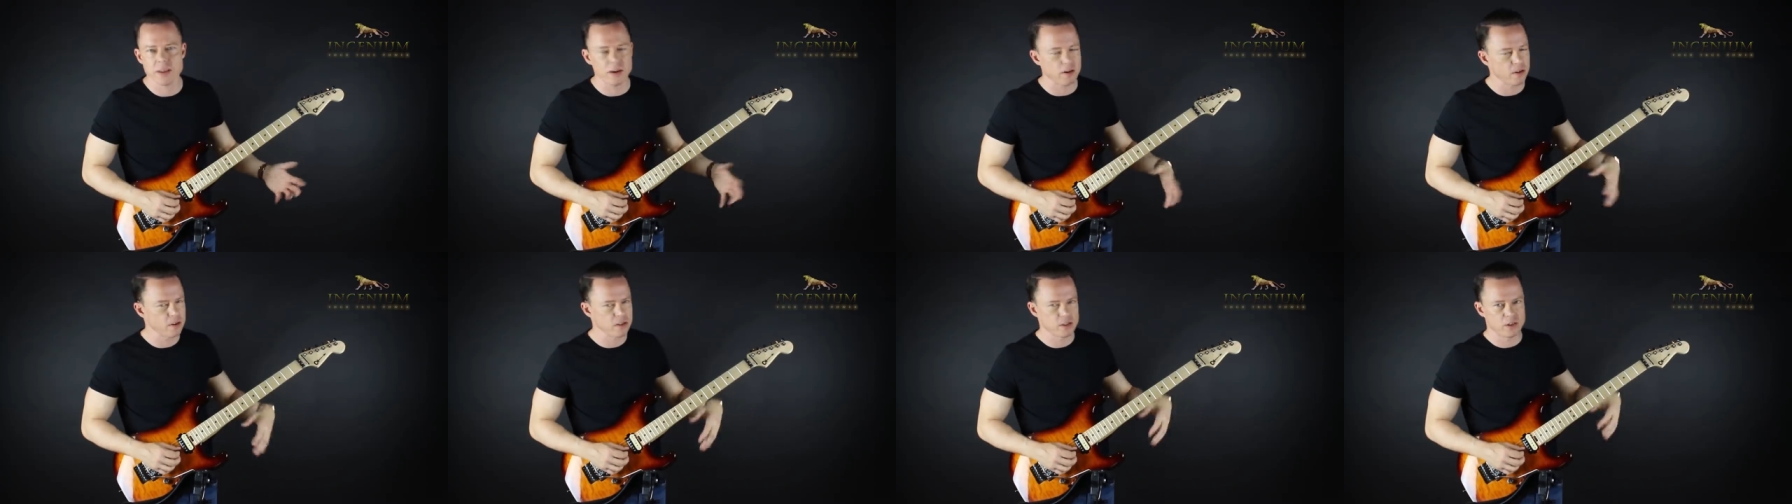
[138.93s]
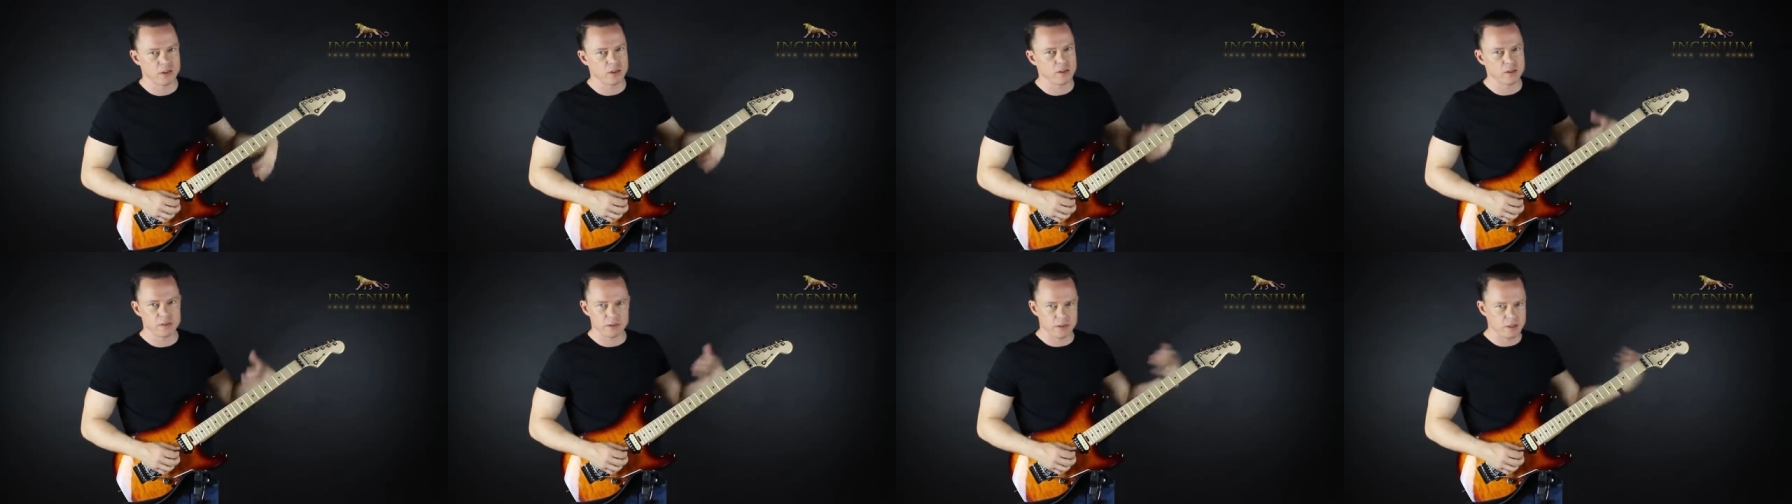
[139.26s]
There is
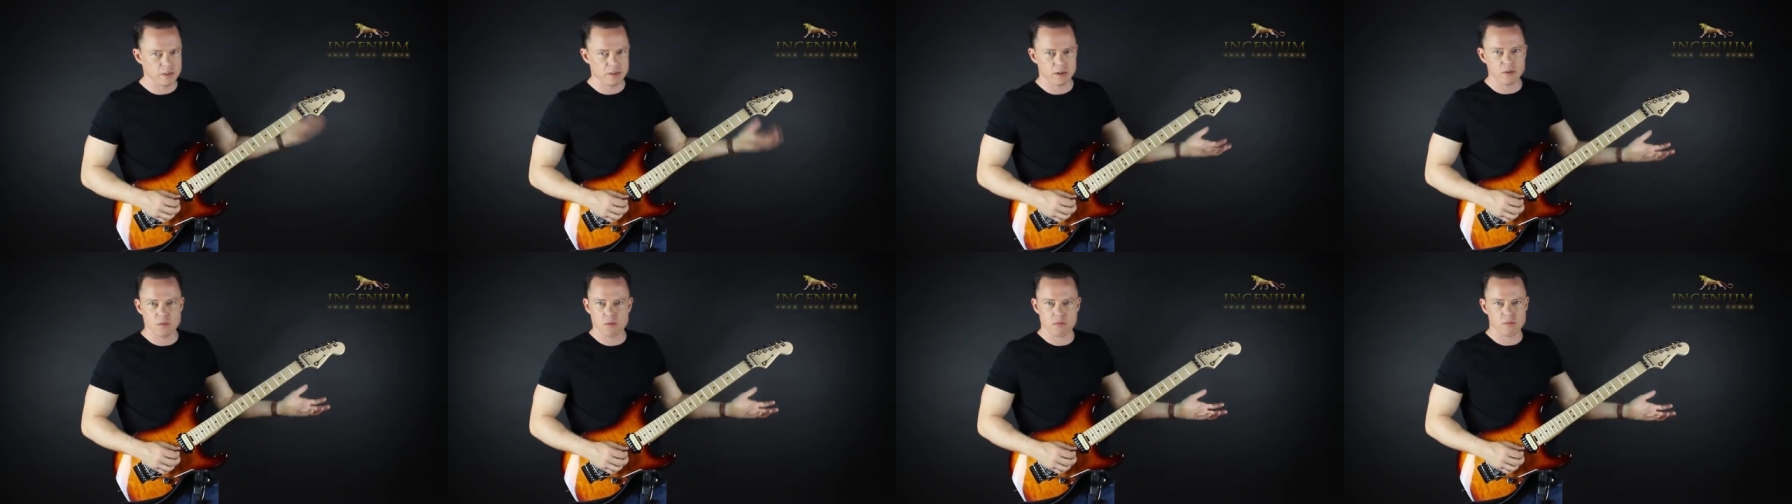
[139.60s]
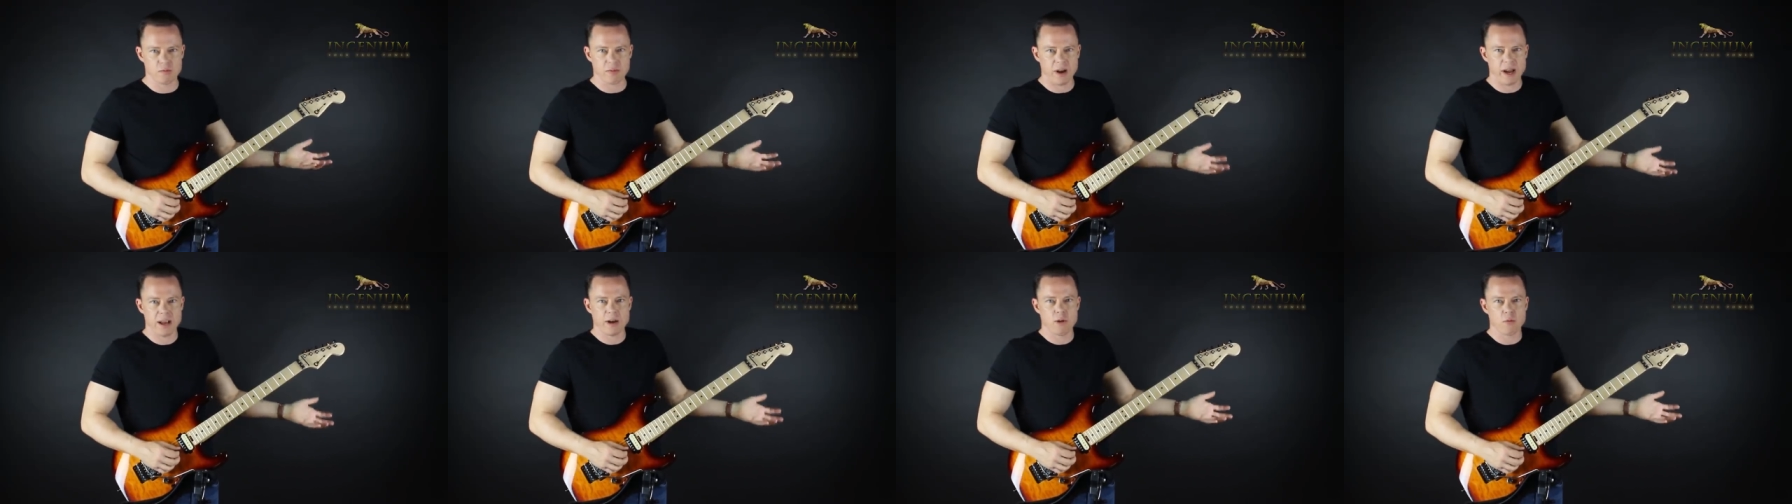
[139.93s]
no, there's no
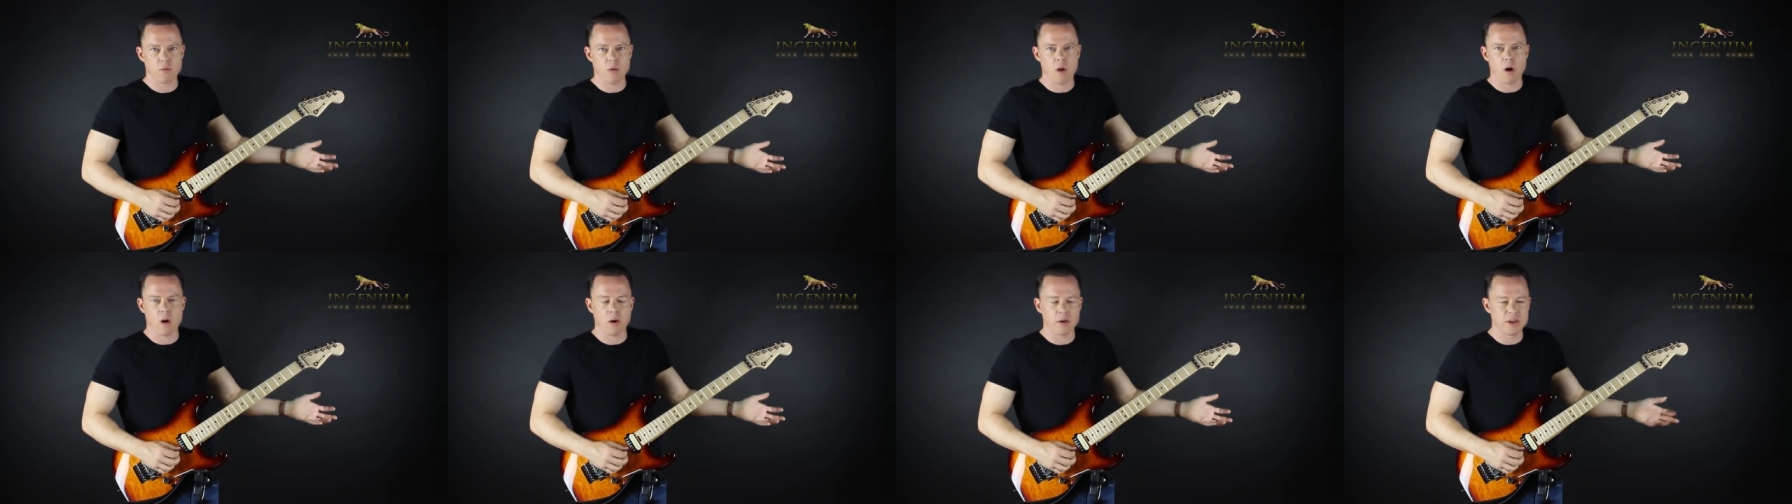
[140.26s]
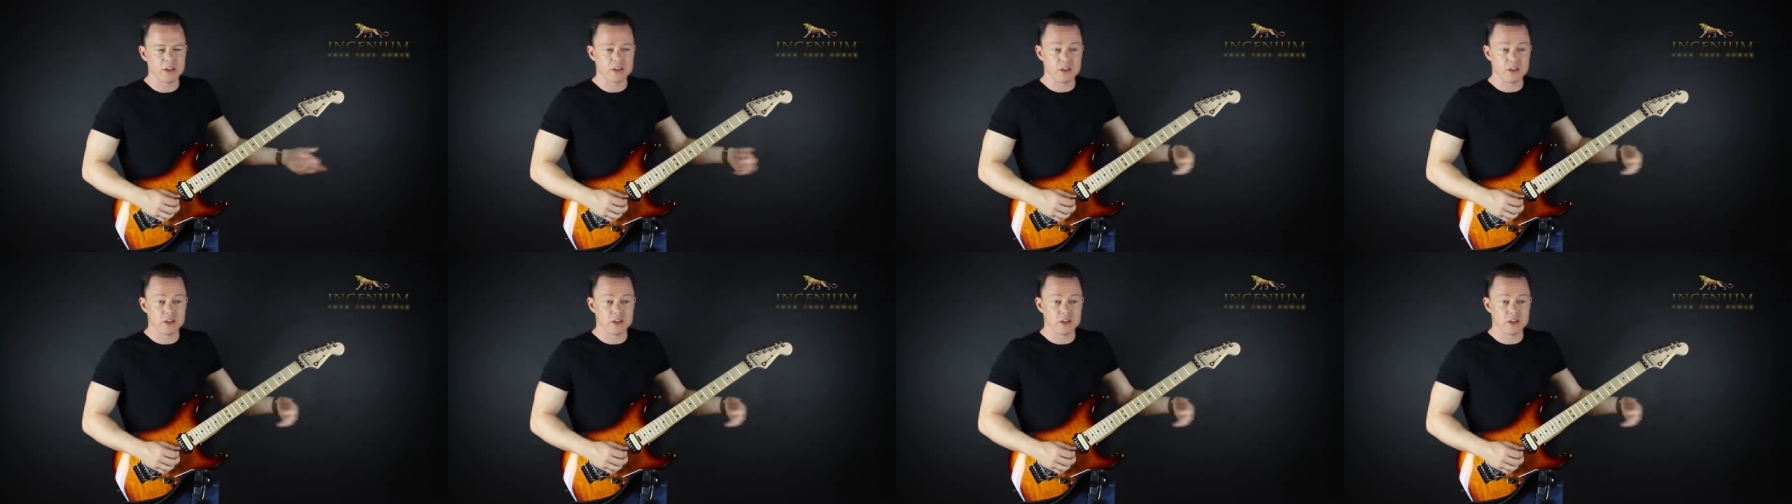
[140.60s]
right or wrong.